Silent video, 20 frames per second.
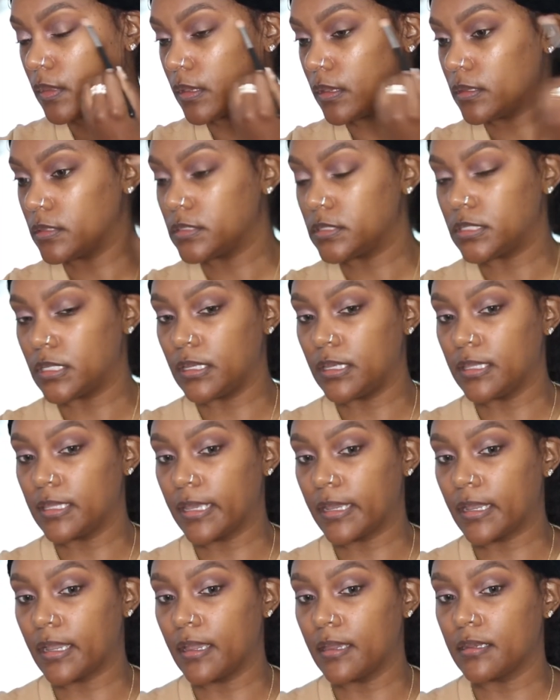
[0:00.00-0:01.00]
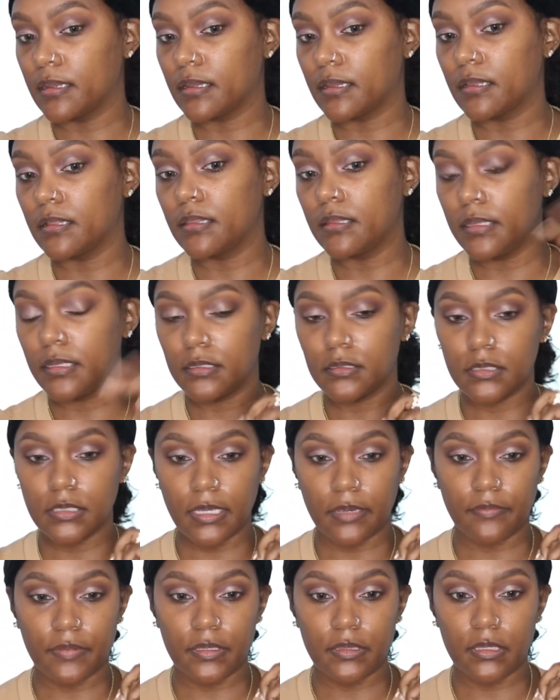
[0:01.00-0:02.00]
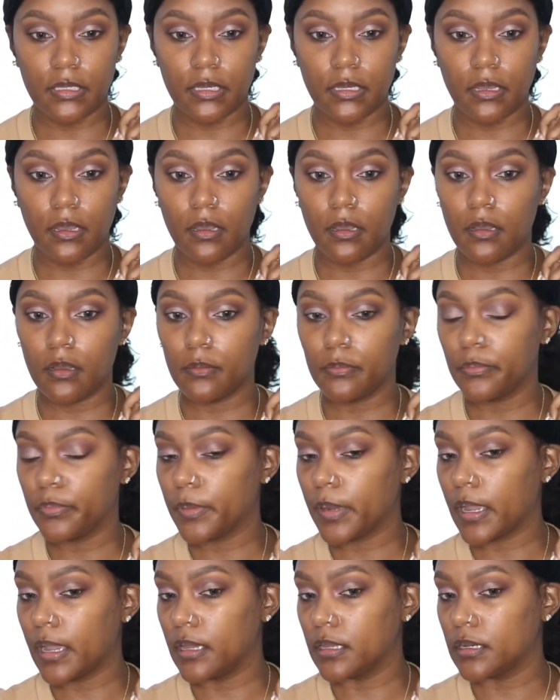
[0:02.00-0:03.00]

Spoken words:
And that kind of cleans everything up, kind of